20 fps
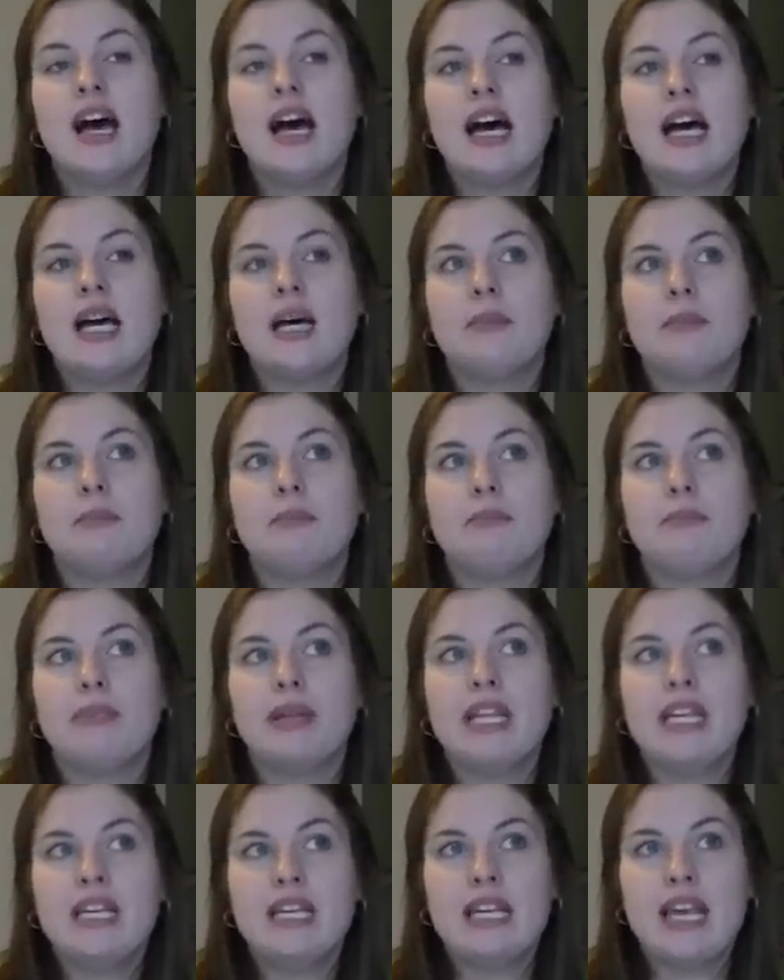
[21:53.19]
um,
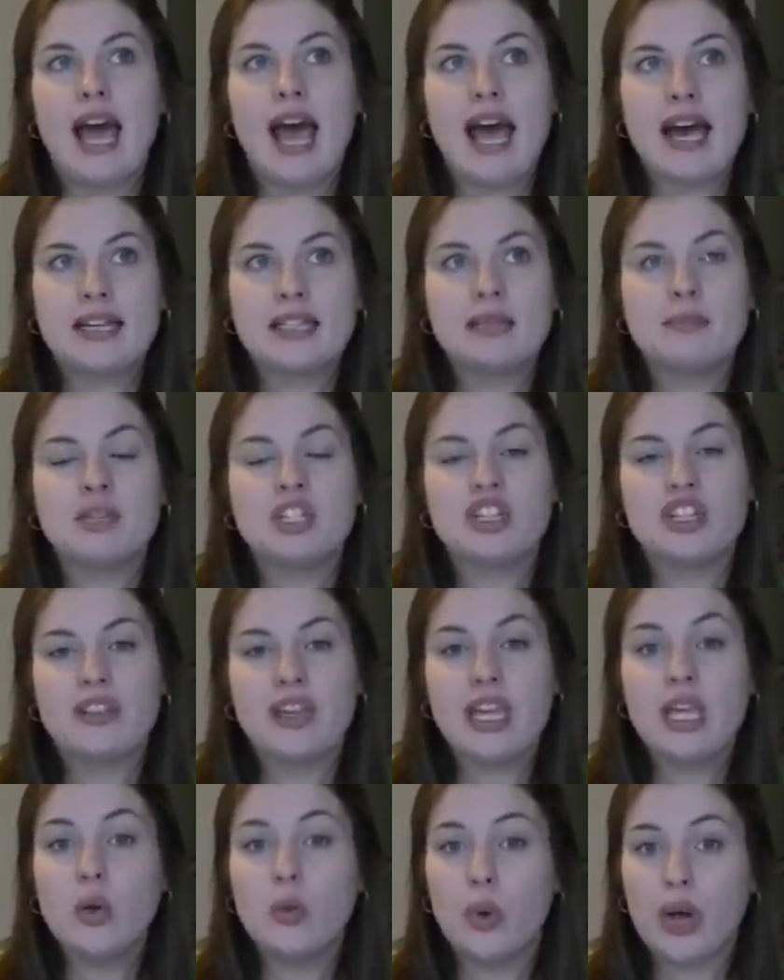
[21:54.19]
but he has mentioned
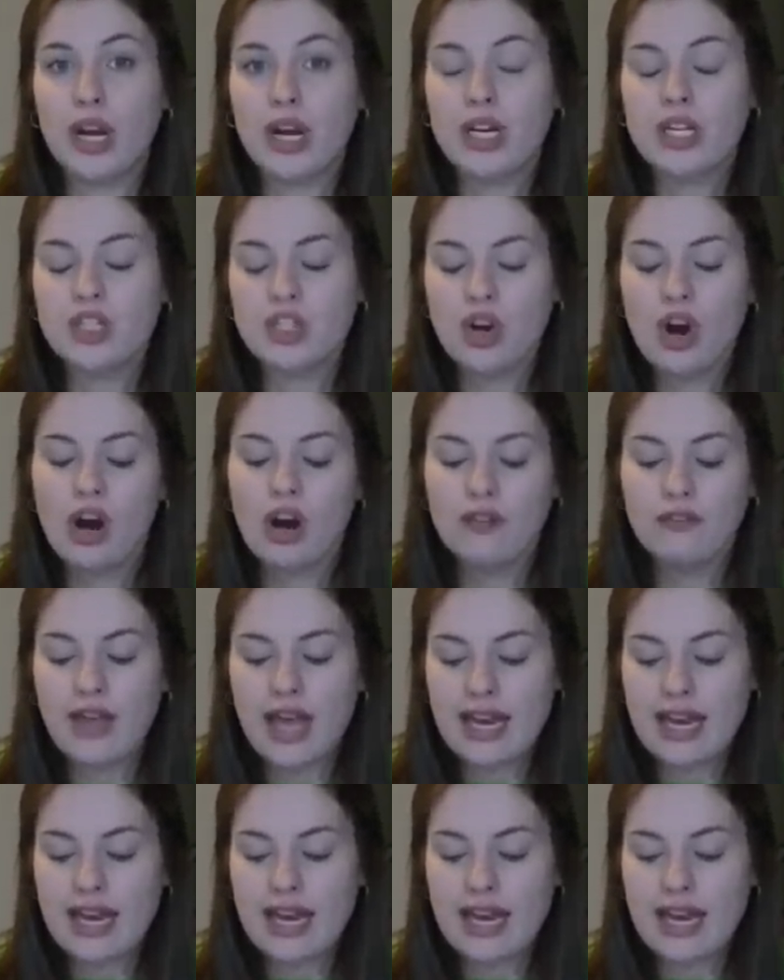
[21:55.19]
that he wanted a scarf